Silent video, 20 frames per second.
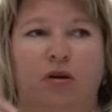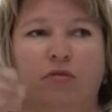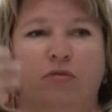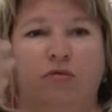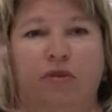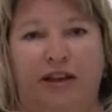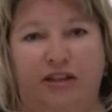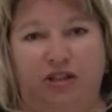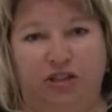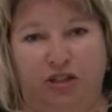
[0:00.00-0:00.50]

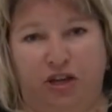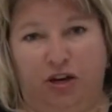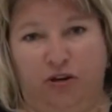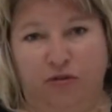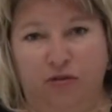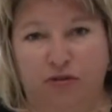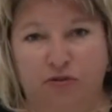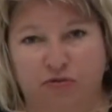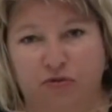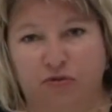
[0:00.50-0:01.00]

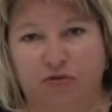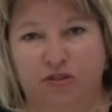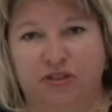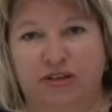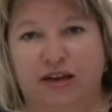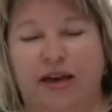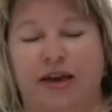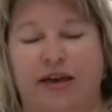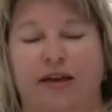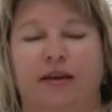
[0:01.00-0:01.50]
ratios through the
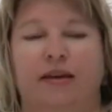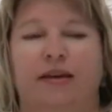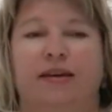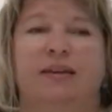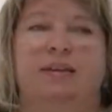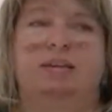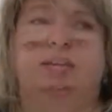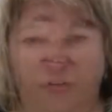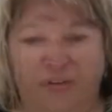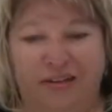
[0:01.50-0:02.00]
day.
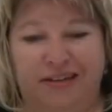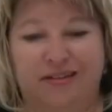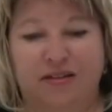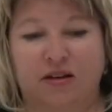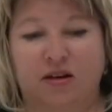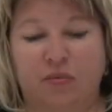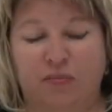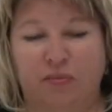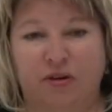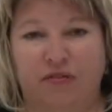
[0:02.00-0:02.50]
So an
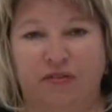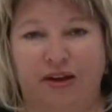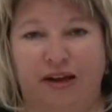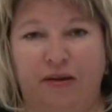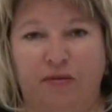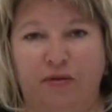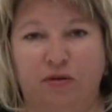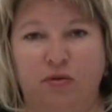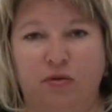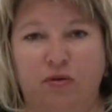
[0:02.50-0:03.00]
example of
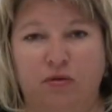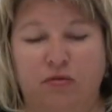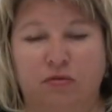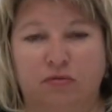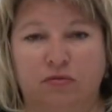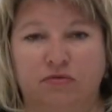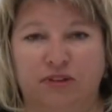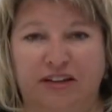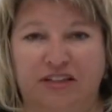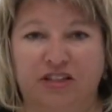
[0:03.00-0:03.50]
how your
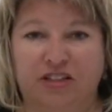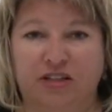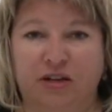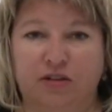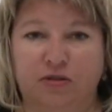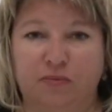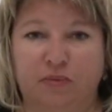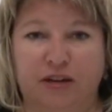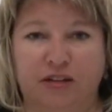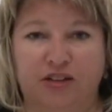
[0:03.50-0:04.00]

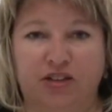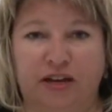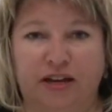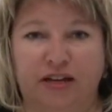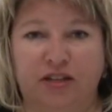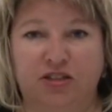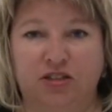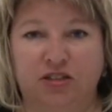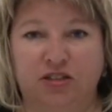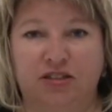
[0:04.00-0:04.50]
ratios might
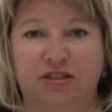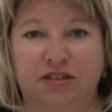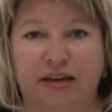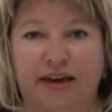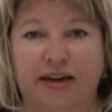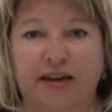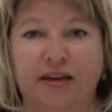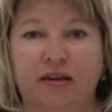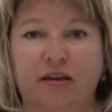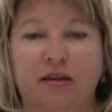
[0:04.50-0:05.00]
change in the
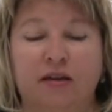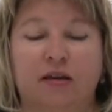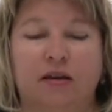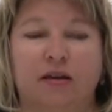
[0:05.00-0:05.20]
day.